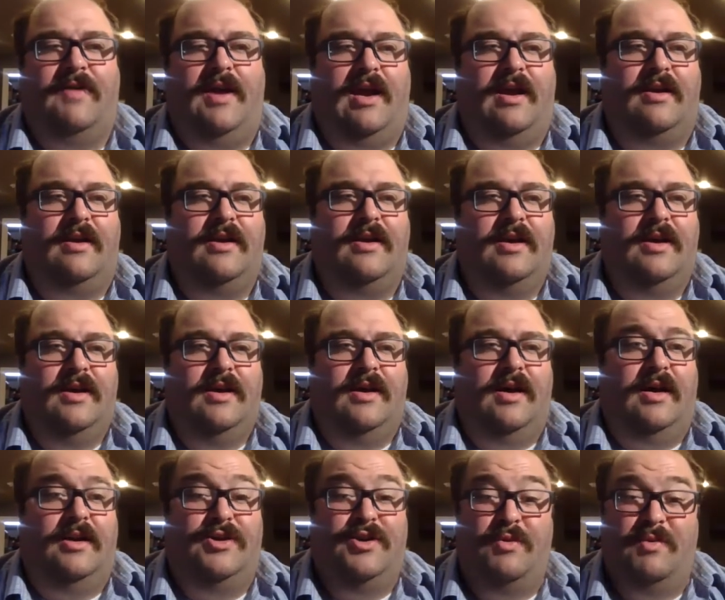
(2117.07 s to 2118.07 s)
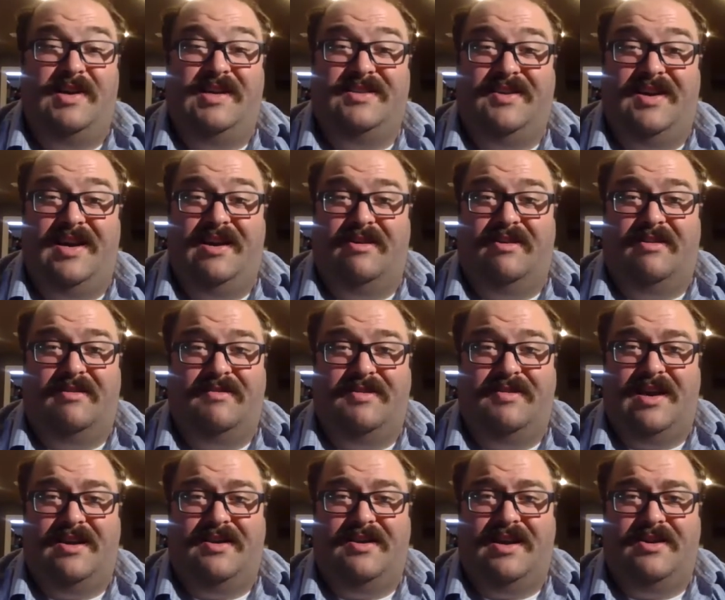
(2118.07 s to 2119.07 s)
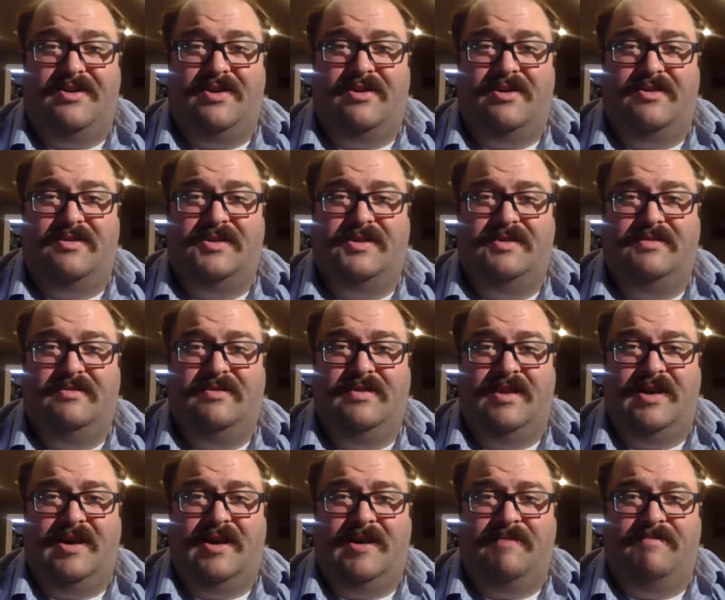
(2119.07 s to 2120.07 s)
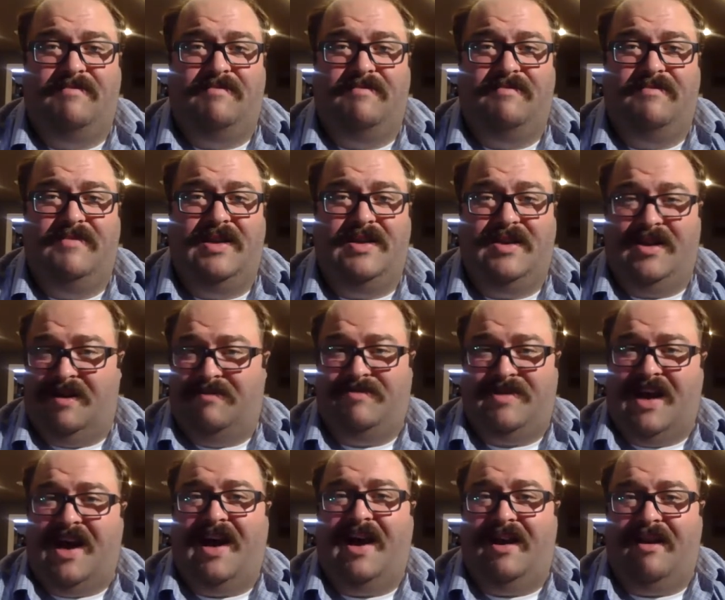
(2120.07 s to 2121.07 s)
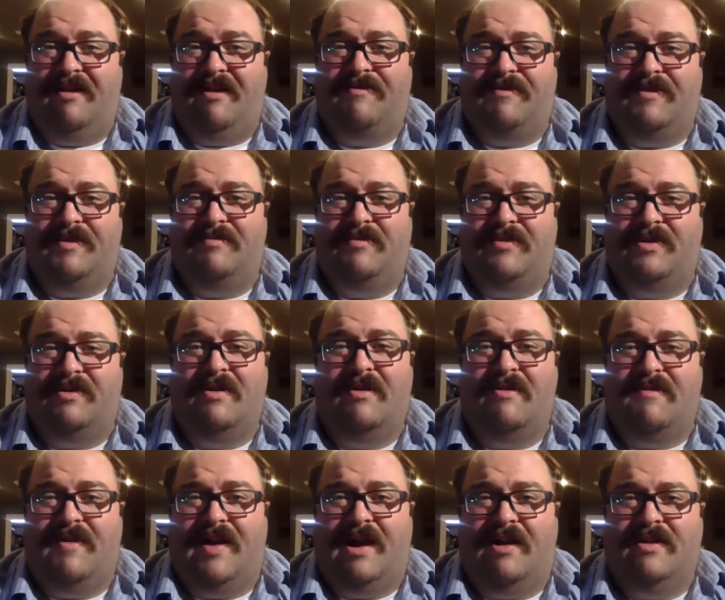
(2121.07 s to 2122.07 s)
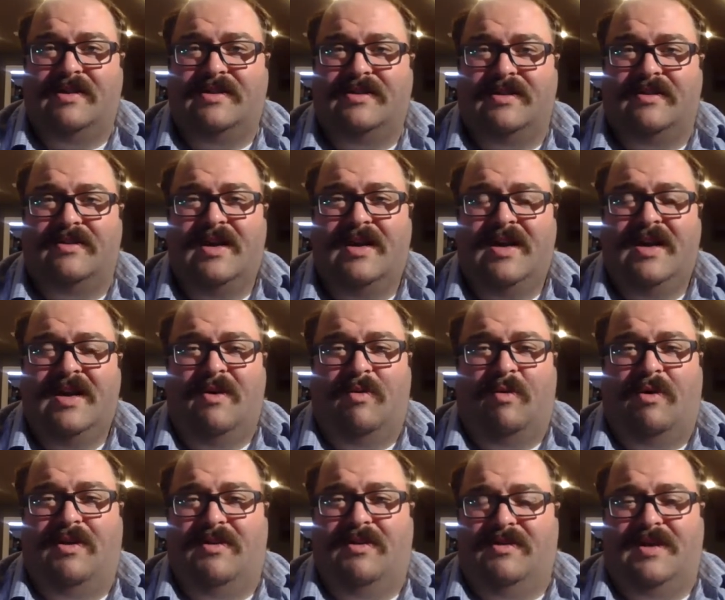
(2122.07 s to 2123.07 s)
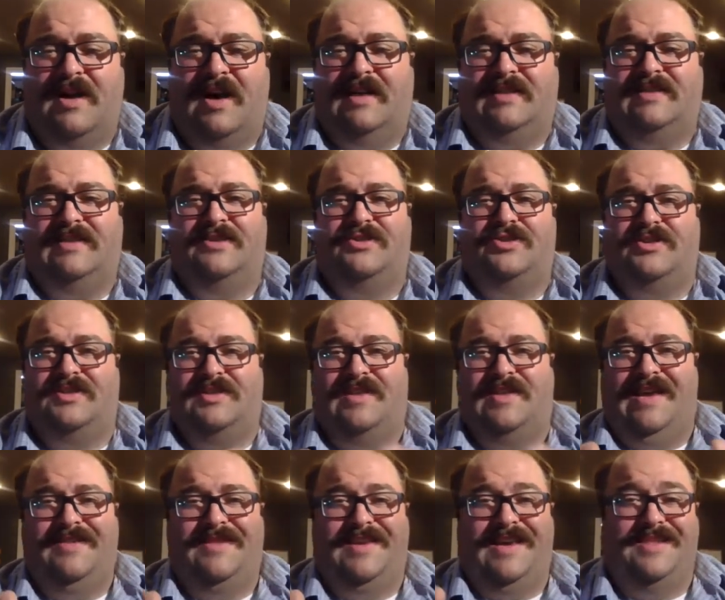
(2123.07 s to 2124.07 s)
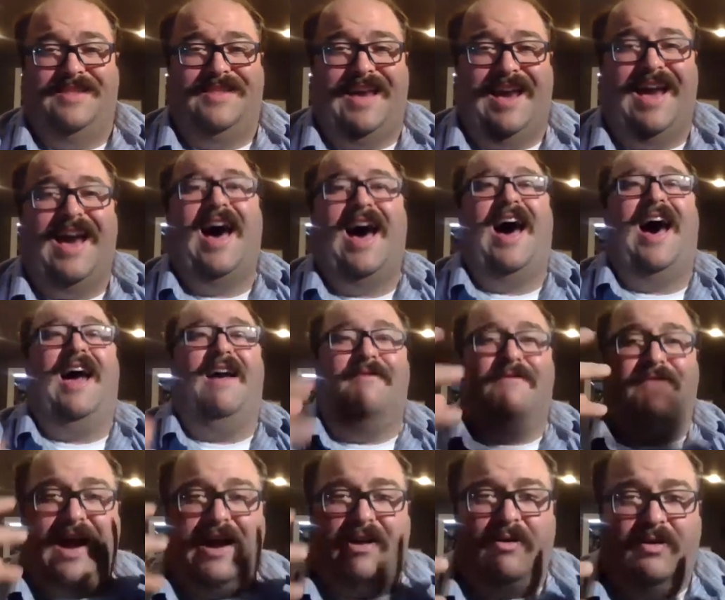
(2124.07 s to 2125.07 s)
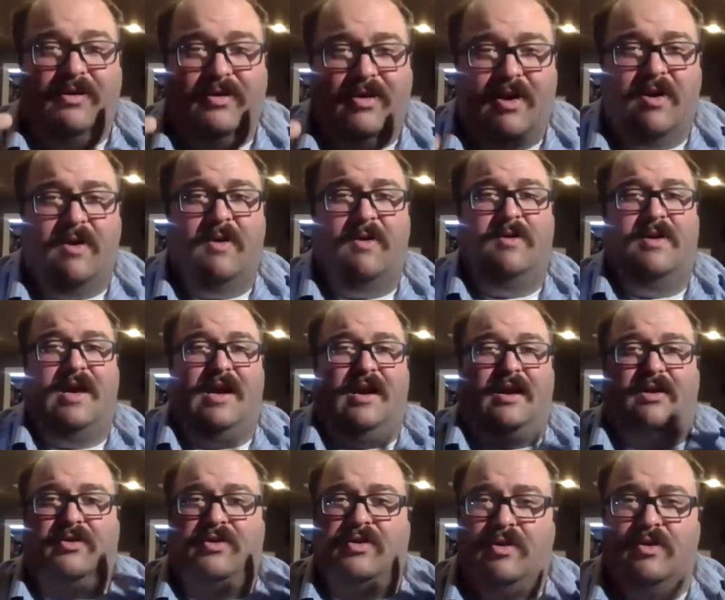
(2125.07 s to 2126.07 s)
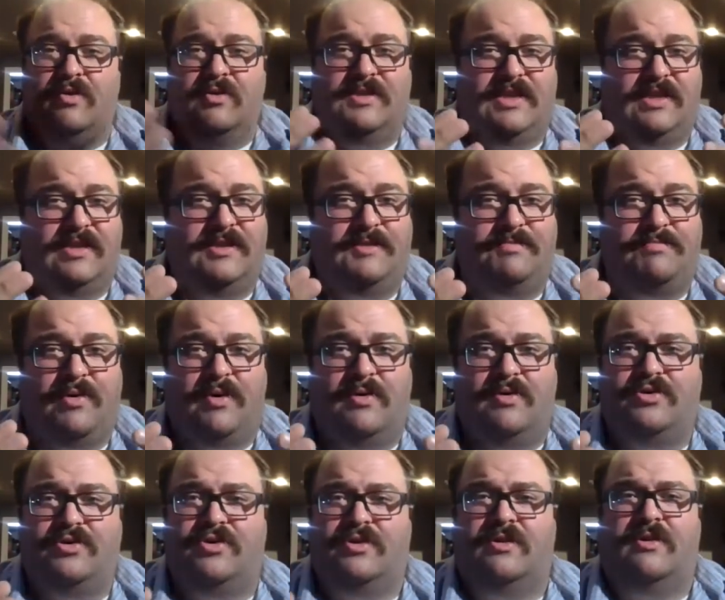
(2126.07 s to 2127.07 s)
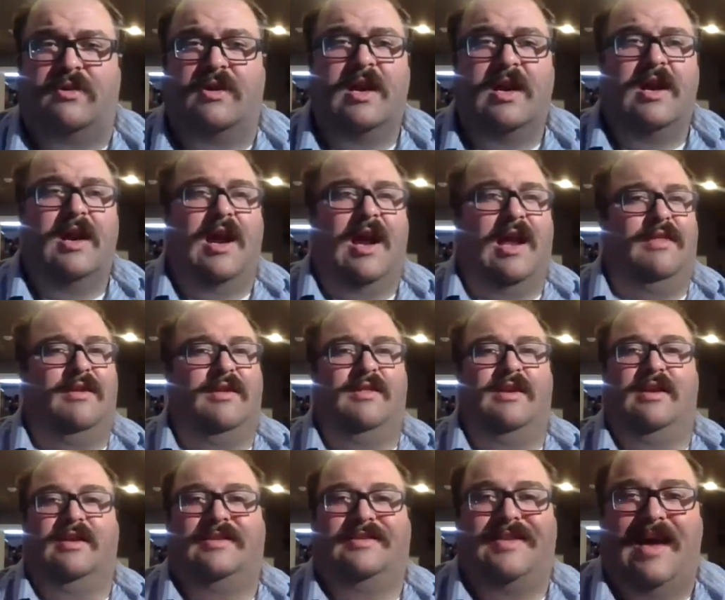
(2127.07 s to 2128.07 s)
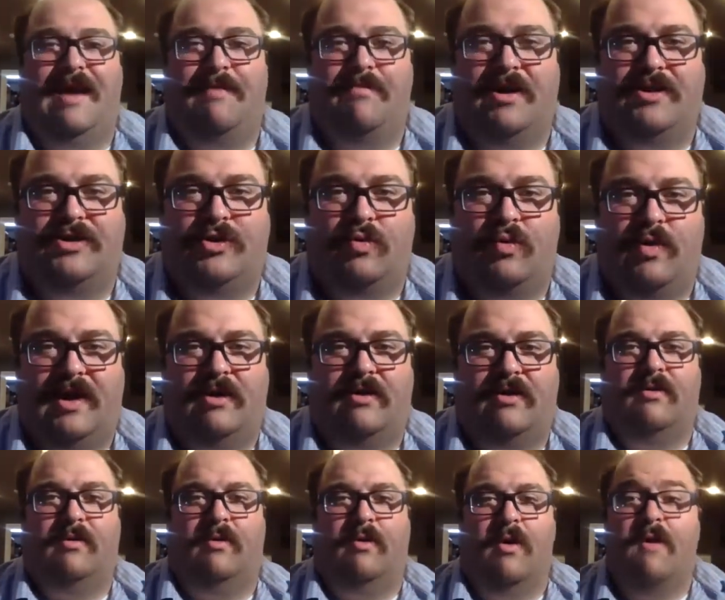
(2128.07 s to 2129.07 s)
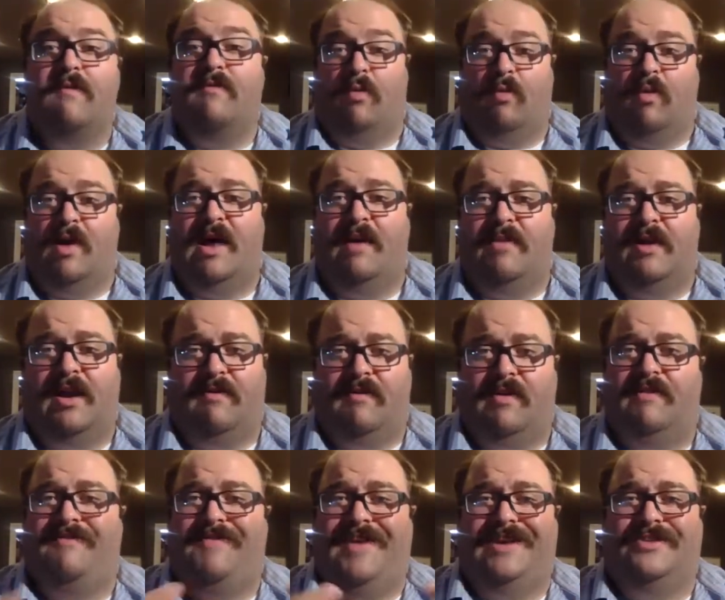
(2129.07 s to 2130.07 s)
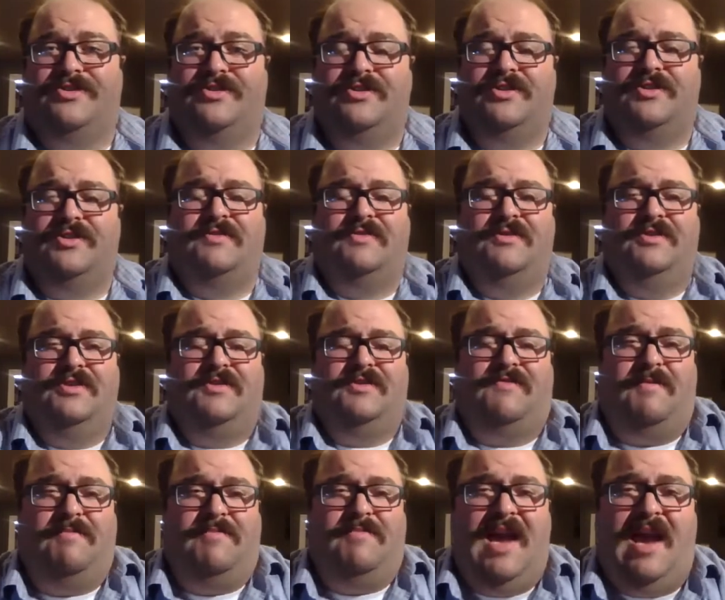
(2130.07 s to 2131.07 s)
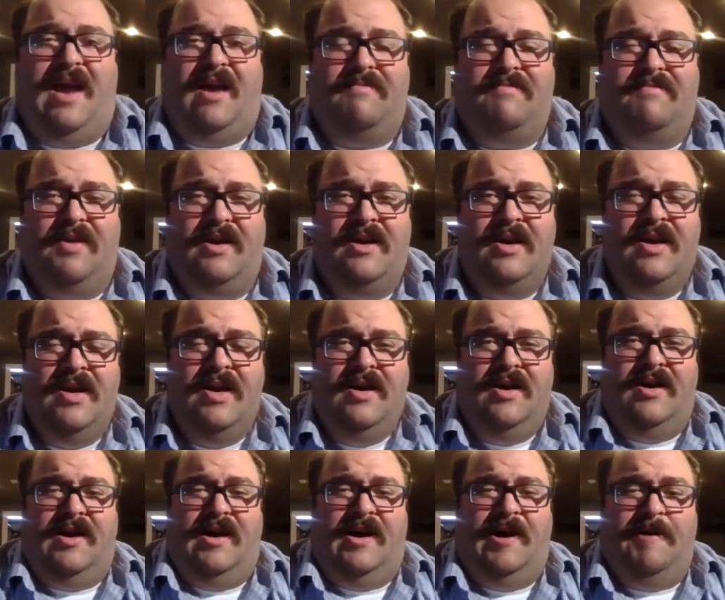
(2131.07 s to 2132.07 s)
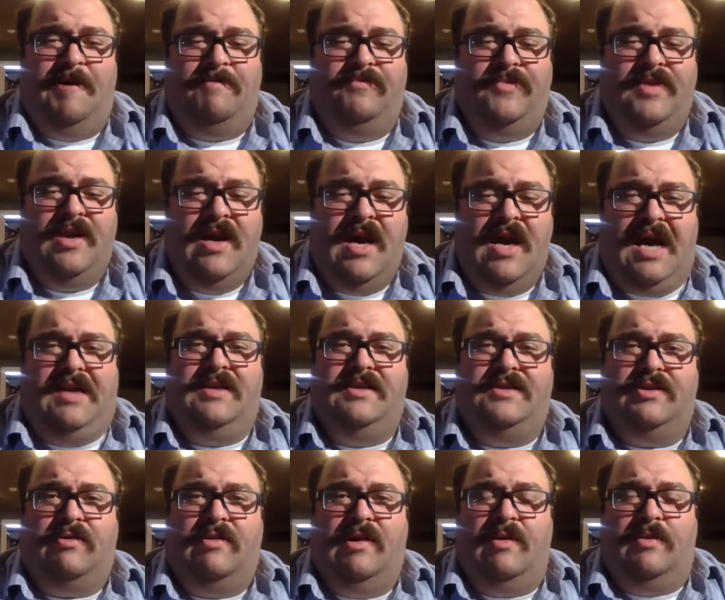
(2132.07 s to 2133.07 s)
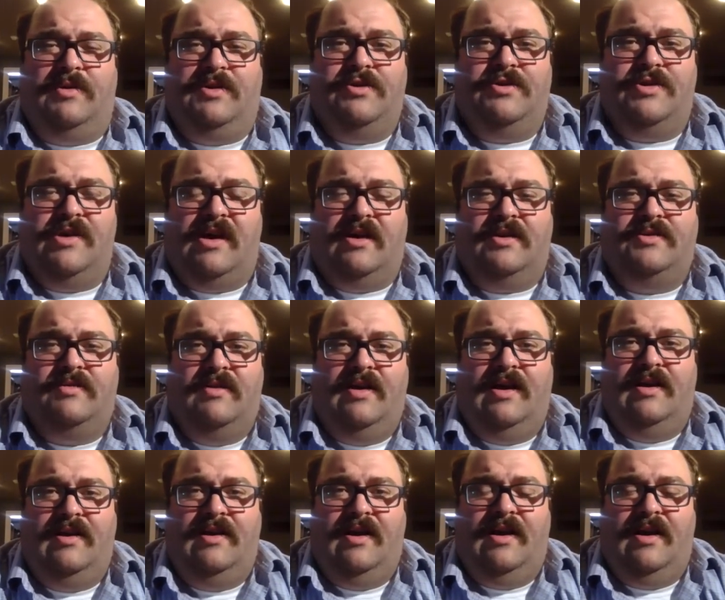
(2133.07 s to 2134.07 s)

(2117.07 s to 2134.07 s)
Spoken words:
And 2 weeks later, that nurse ended up dying from coronavirus. And one of the thoughts is just that high viral load and a close exposure, and then it's that much quicker or overwhelming of an infection just from that. But I disagree with you, Joshua.